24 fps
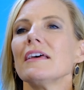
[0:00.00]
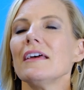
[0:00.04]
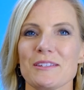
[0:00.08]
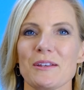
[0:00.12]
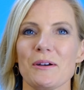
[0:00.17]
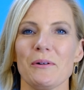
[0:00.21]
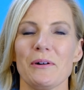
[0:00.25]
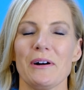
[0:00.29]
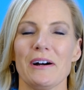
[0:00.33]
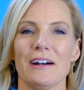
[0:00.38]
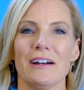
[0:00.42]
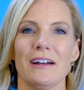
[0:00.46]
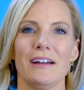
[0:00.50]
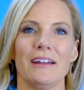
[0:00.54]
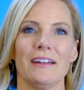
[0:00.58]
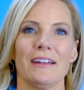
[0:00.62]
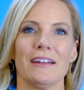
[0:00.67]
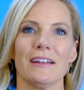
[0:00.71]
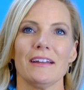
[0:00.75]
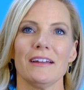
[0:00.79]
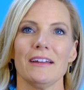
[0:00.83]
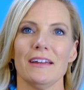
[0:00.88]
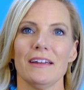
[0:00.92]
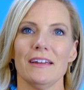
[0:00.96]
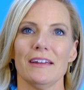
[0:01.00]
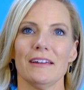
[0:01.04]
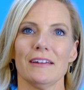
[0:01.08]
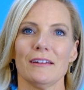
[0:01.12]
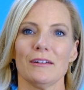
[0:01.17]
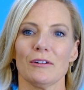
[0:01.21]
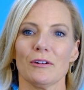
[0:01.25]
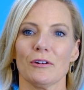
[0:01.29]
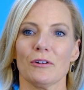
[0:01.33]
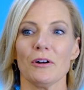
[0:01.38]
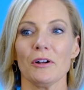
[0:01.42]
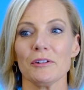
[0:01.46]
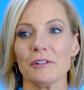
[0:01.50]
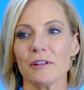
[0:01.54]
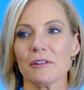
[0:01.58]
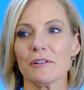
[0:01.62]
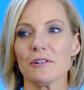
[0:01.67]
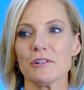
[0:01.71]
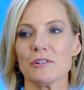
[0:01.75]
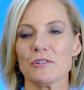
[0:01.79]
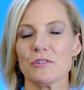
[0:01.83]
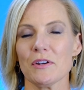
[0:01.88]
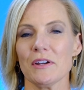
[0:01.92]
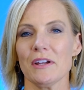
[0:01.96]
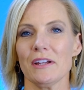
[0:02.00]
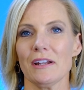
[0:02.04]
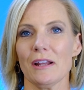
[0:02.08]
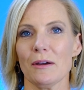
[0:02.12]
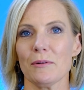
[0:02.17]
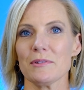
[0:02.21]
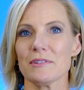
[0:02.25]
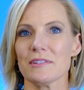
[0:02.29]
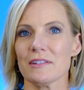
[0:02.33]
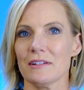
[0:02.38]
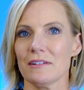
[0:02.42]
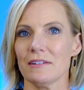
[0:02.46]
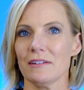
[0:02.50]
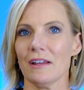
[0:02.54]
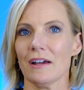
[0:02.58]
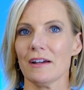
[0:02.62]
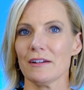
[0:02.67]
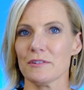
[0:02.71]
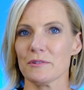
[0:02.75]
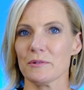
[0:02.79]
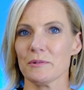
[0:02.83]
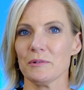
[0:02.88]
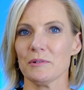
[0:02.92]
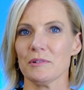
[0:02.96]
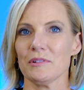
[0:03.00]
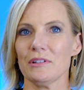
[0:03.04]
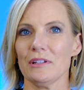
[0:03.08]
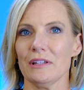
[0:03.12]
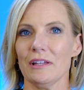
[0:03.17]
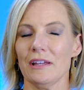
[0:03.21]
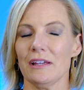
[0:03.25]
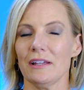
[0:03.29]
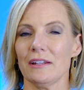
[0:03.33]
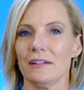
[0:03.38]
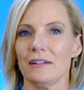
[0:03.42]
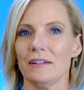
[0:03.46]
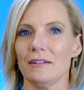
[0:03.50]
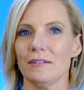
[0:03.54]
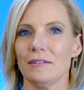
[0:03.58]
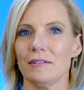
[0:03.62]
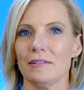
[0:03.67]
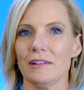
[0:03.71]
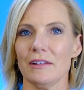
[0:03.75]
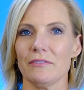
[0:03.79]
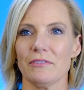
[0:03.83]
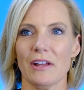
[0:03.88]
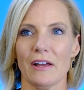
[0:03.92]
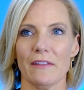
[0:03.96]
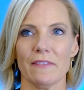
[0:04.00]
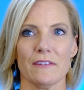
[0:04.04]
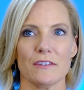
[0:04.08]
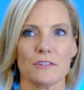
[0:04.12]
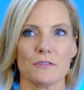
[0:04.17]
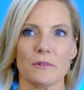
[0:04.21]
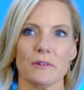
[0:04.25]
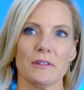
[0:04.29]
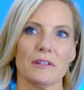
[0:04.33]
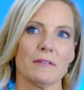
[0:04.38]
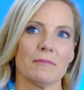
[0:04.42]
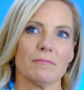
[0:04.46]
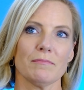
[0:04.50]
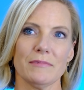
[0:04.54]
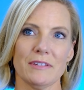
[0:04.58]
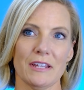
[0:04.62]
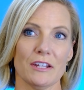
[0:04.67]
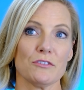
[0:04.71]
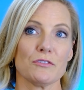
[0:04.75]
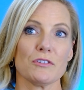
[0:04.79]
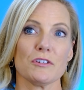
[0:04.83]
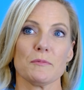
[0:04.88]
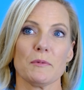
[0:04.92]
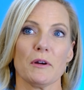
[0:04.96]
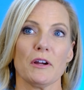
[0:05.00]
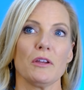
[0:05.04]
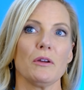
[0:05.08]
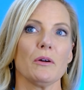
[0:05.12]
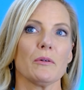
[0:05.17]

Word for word: So I crawled under the train. I was in high school and lived out in this really dangerous part.